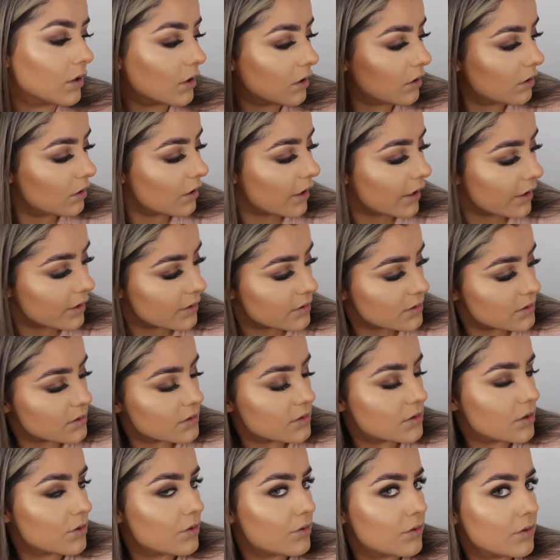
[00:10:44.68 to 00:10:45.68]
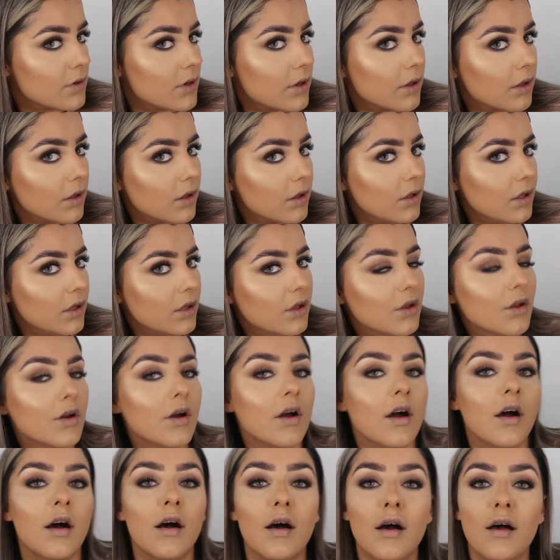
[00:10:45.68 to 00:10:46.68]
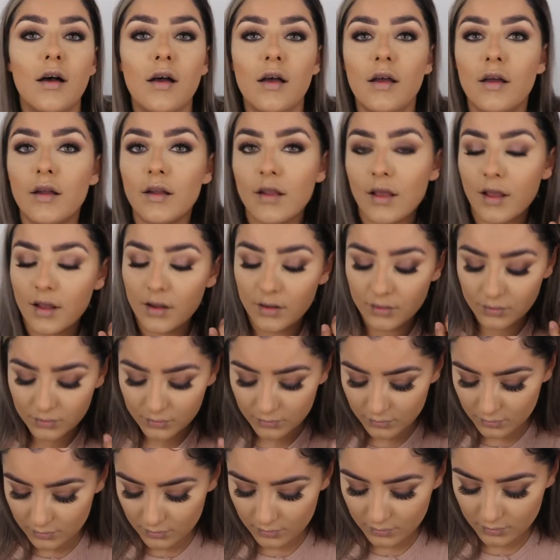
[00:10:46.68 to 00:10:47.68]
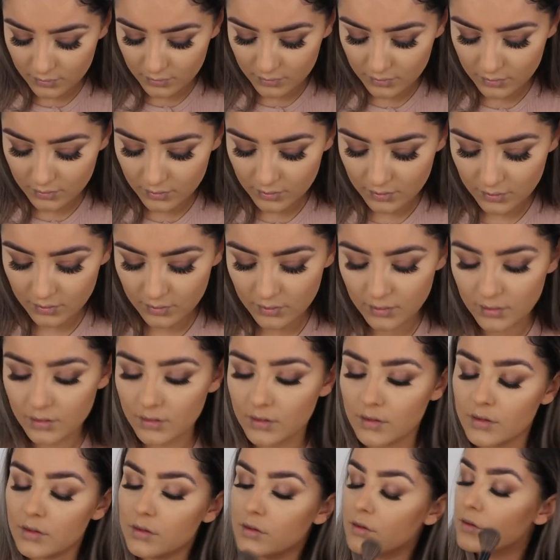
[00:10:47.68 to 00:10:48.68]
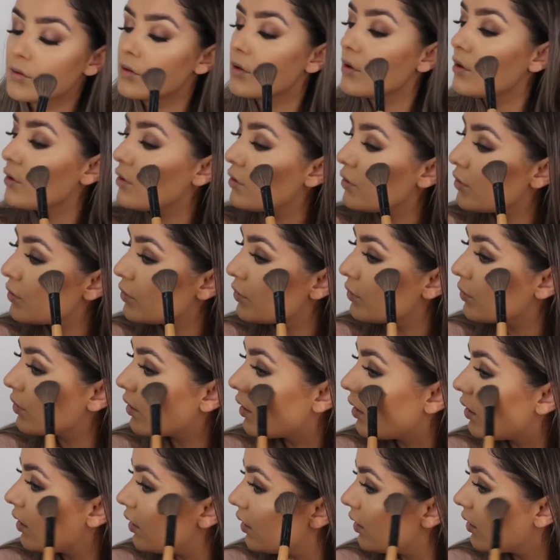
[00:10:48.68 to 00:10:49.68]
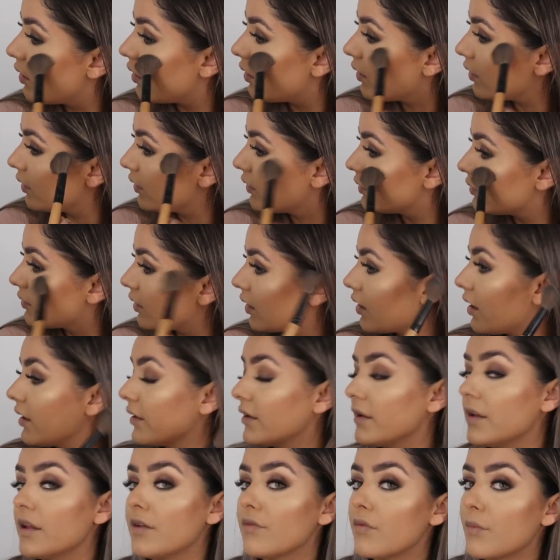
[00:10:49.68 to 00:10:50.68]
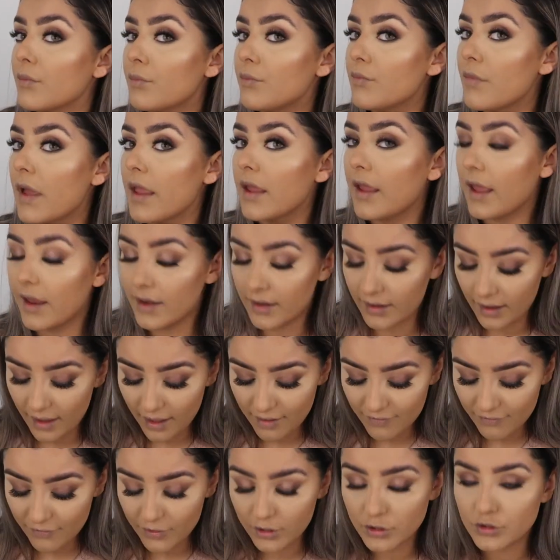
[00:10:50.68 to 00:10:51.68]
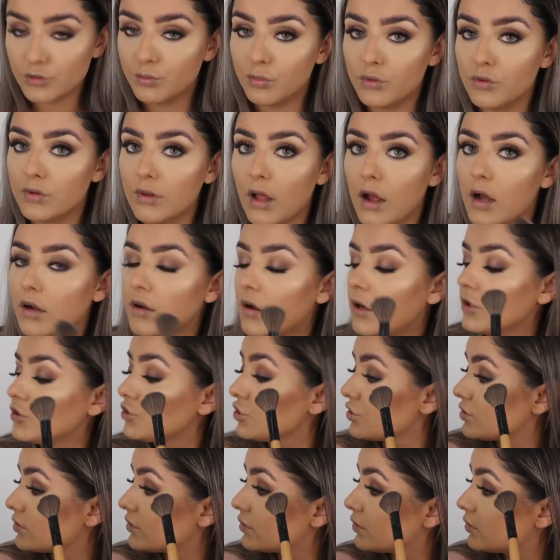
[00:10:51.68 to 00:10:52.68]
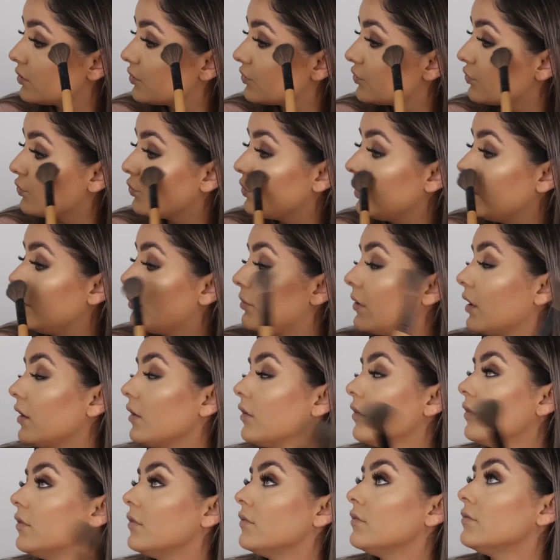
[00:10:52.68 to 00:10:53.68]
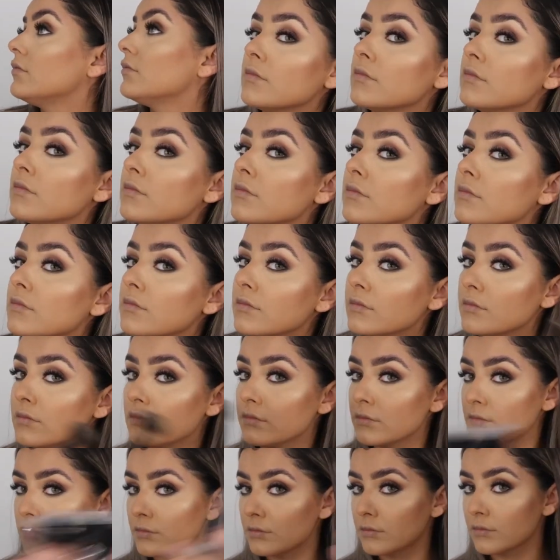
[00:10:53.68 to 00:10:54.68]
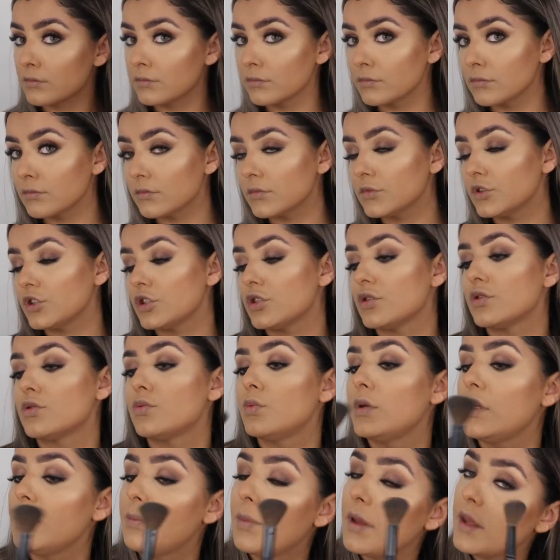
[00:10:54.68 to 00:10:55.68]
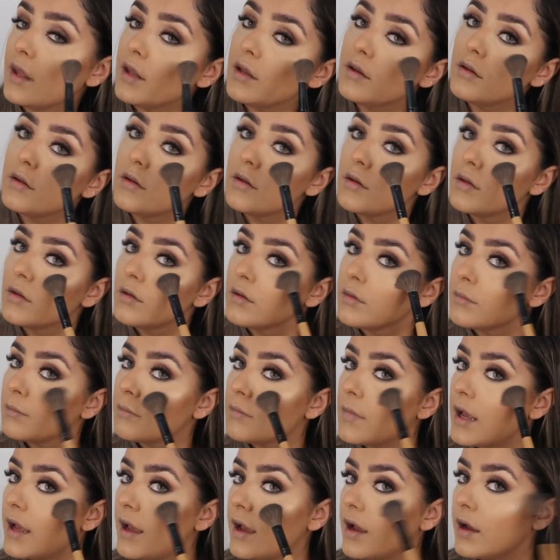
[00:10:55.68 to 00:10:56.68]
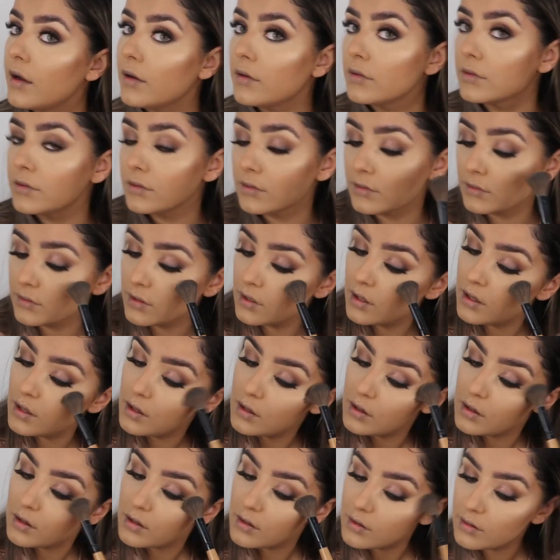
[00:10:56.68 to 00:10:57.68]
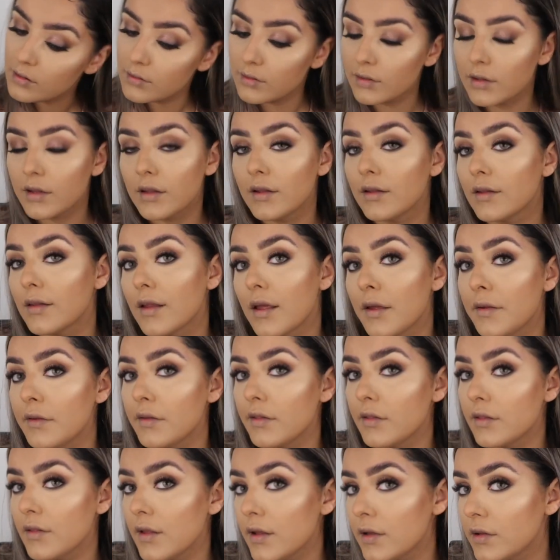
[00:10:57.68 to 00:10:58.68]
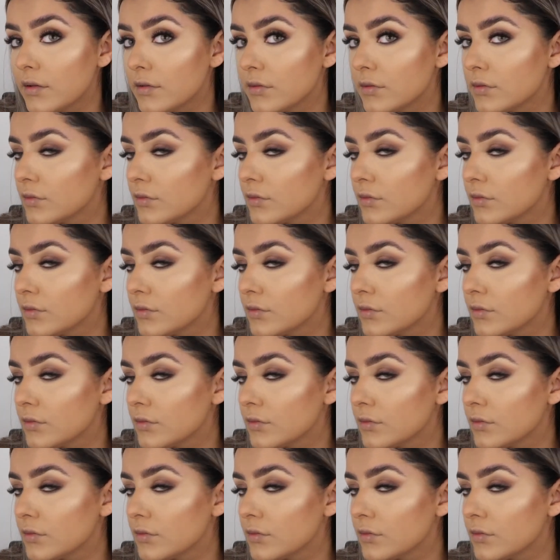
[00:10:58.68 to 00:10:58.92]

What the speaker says: Please don't eat your heart out. No, guys. Look, I didn't even make any effort to put that on. I just sweep and look. Just sweeping my house, looking like this.